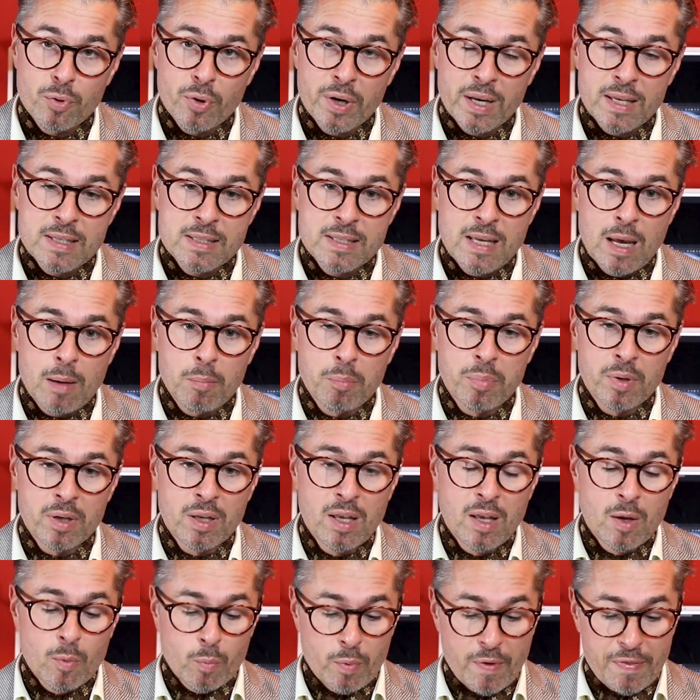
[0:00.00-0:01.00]
for example,
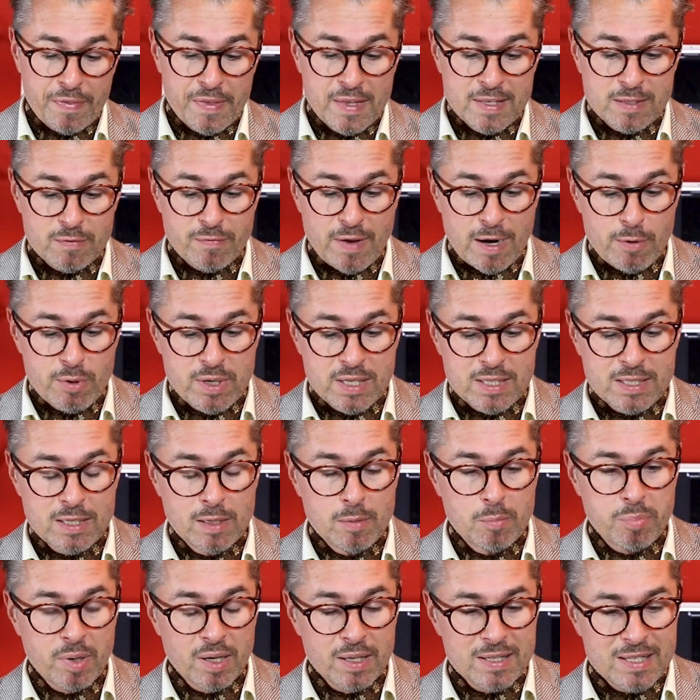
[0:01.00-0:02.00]
with this very
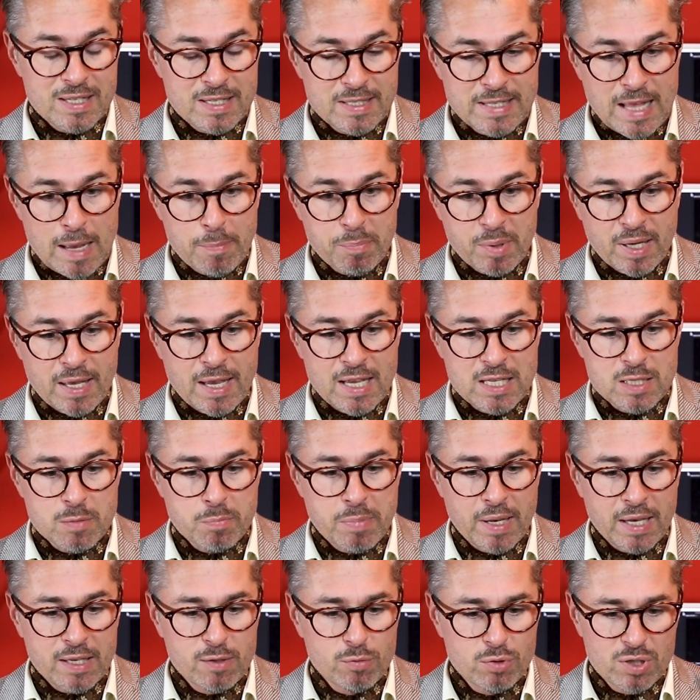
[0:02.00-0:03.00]
simple snap case
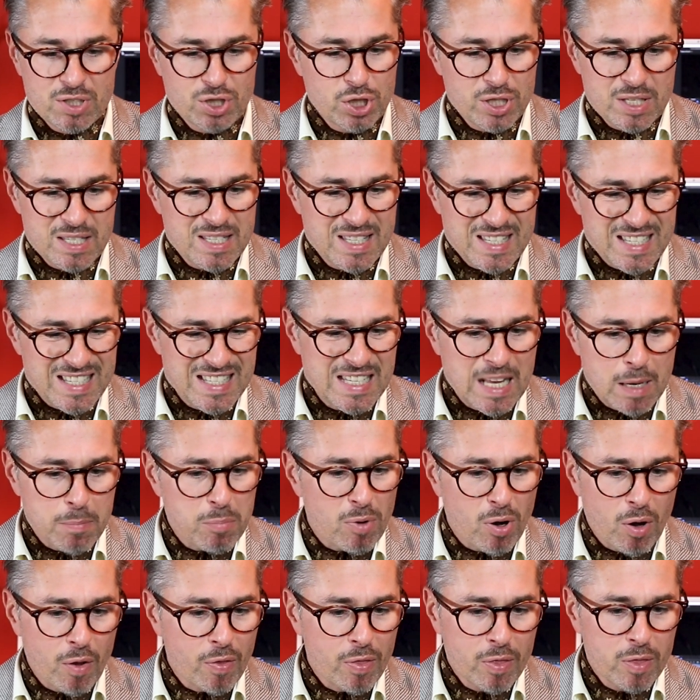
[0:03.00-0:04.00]
back. You just
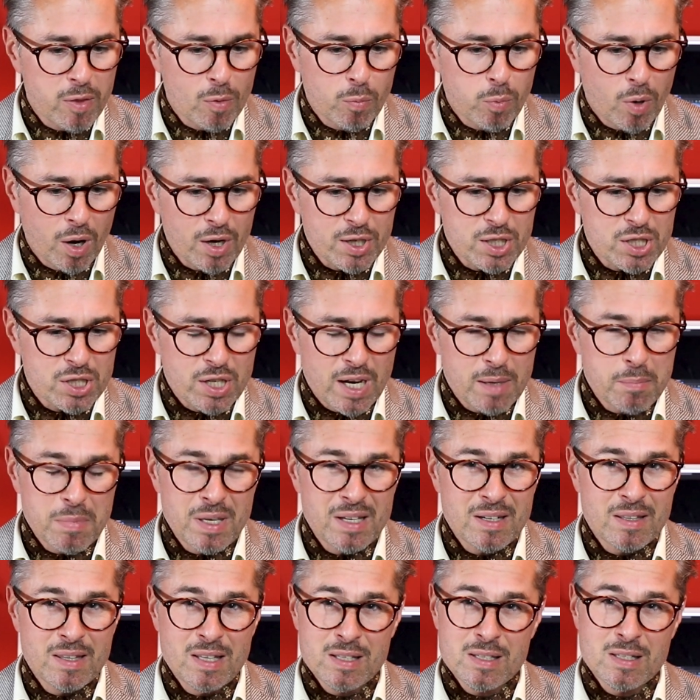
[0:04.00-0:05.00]
snap on the watch. I
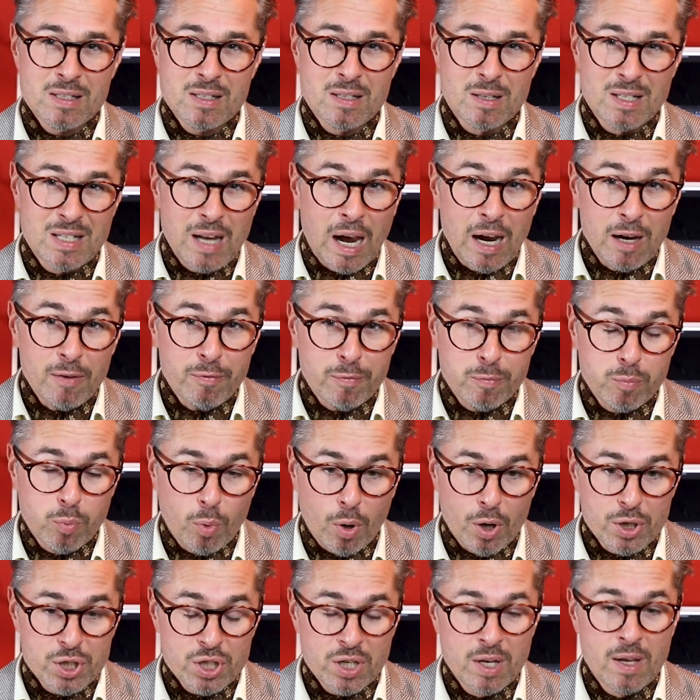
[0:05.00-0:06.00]
mean, this is a dive
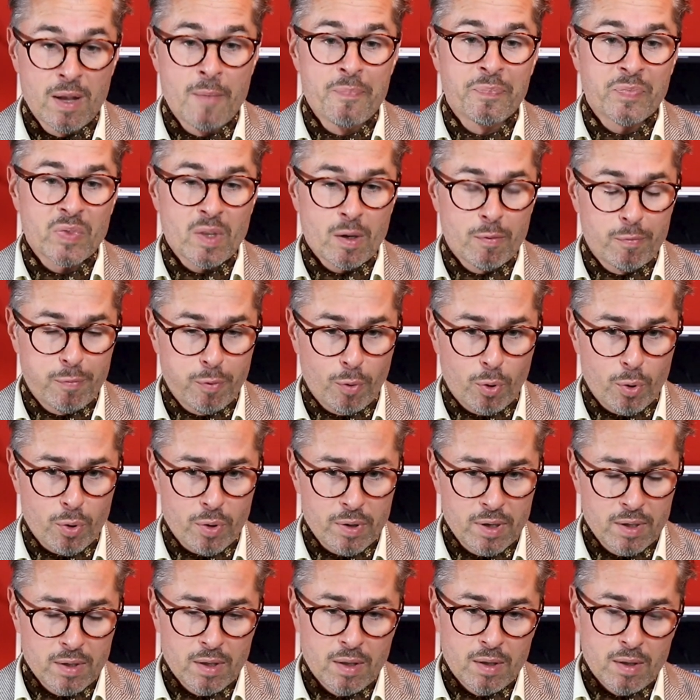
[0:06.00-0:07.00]
watch
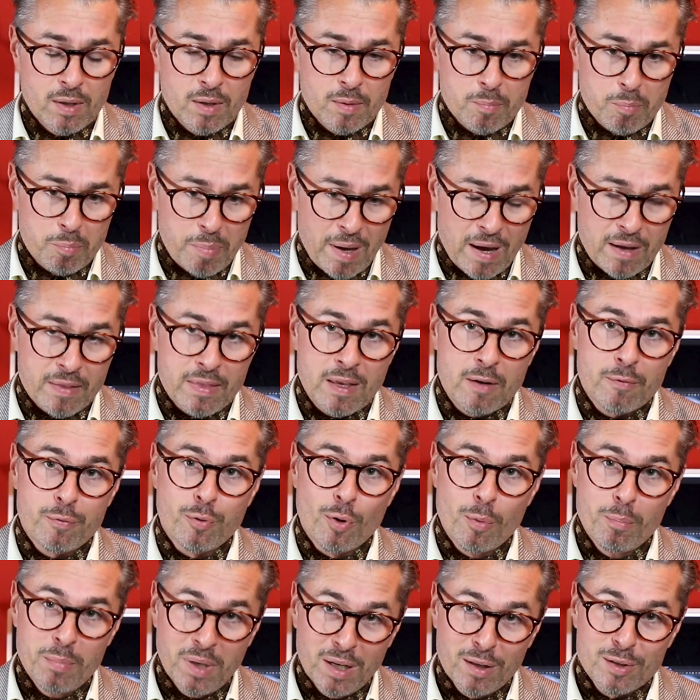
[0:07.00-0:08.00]
for back then
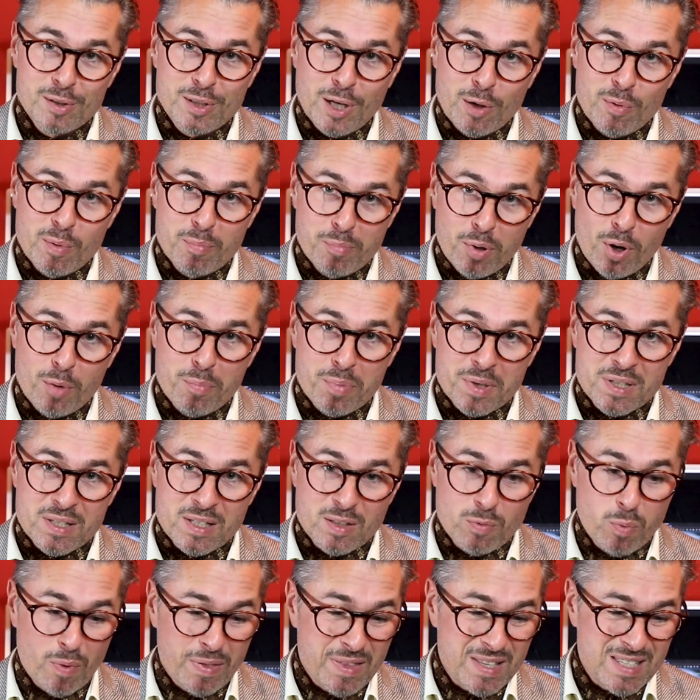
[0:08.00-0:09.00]
for military
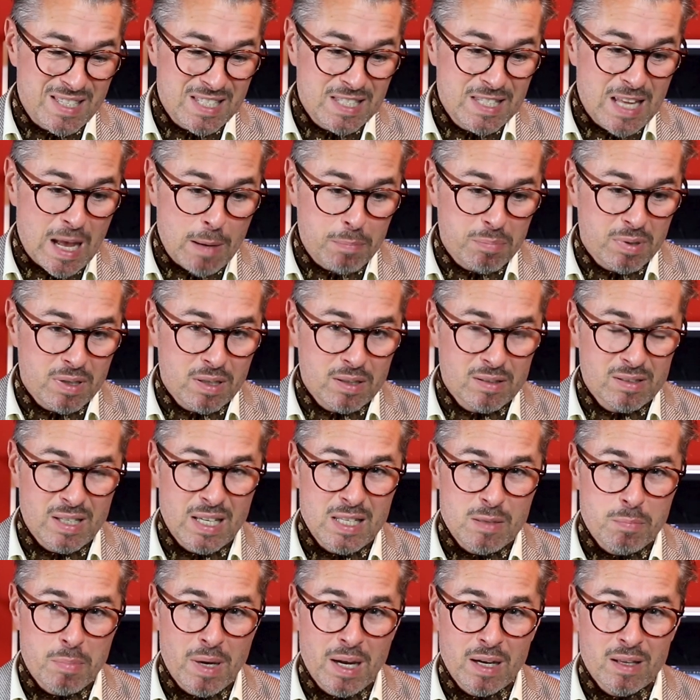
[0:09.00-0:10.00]
purposes. With the snap
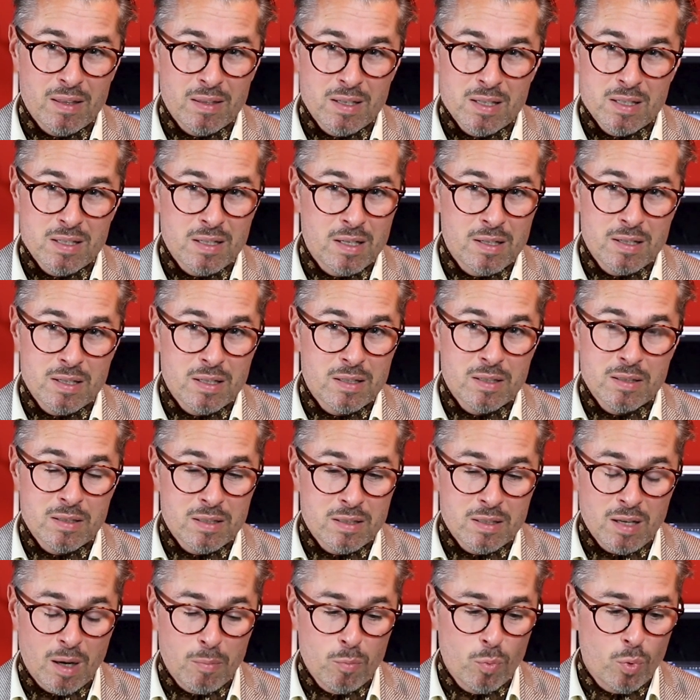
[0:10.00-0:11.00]
case back, this is
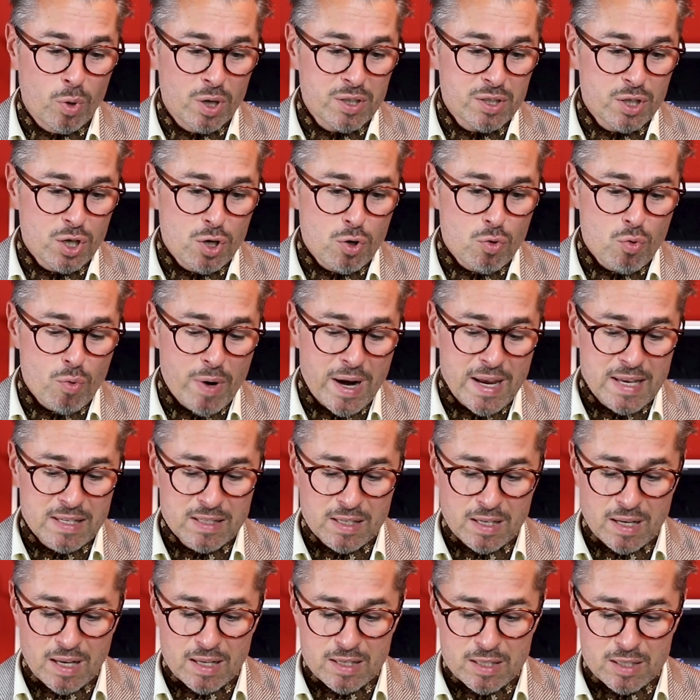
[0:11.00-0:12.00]
somewhat
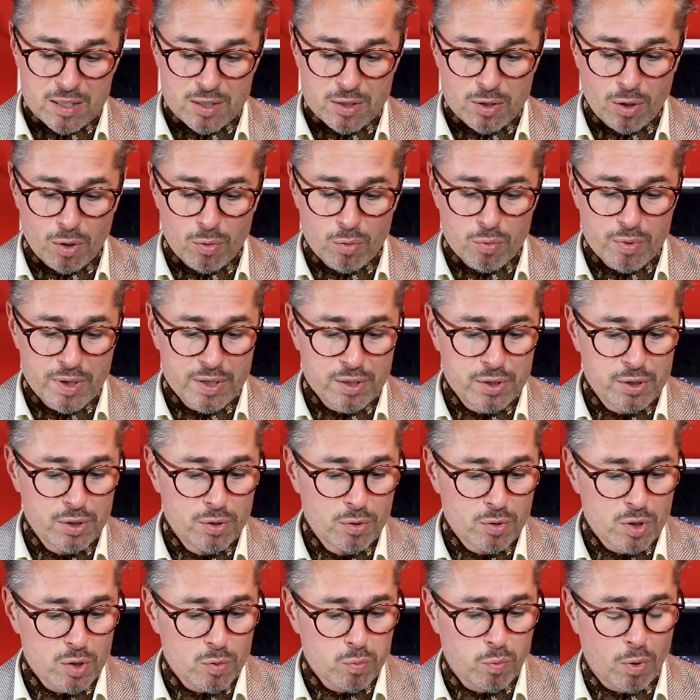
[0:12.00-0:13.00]
crazy, and so
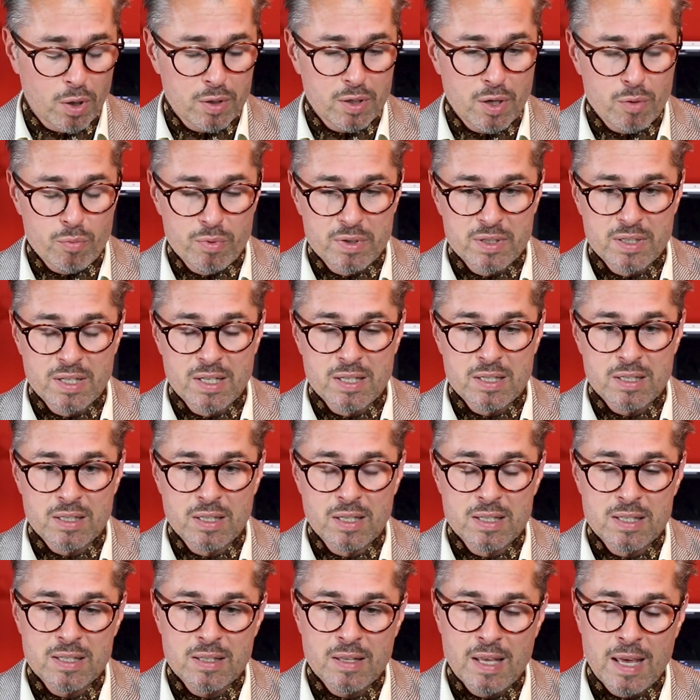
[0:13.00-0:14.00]
reduced water
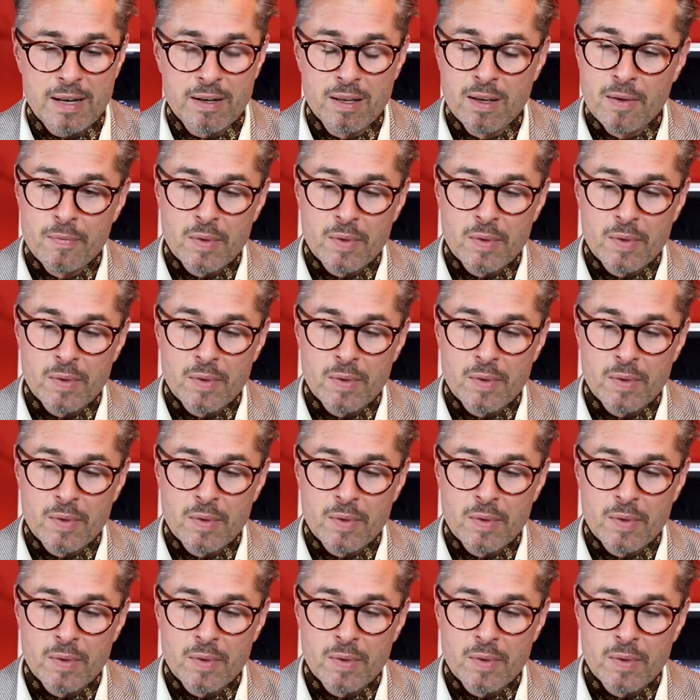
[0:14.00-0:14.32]
resistance, then